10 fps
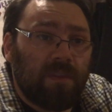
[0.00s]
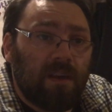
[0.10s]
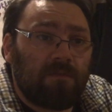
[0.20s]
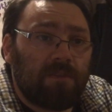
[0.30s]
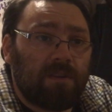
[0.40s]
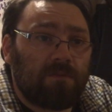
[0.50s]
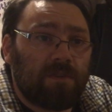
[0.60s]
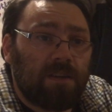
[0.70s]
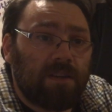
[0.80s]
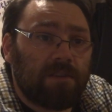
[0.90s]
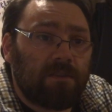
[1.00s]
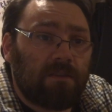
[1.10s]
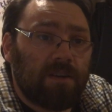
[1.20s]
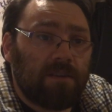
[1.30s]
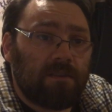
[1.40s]
Everything was
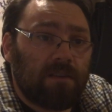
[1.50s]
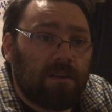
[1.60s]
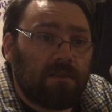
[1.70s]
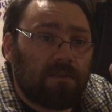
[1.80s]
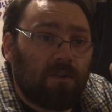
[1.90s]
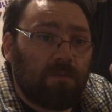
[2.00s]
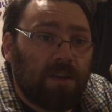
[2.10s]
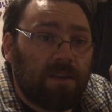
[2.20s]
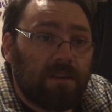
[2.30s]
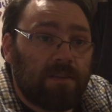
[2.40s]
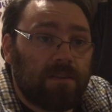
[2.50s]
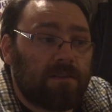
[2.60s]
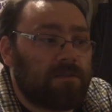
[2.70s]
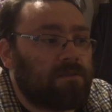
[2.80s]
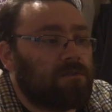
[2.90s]
kickstarted and culminated in
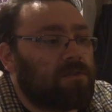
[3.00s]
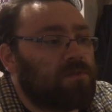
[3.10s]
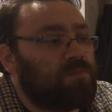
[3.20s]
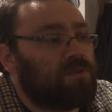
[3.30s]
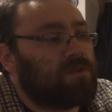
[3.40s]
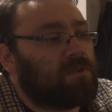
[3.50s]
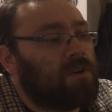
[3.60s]
this nice book,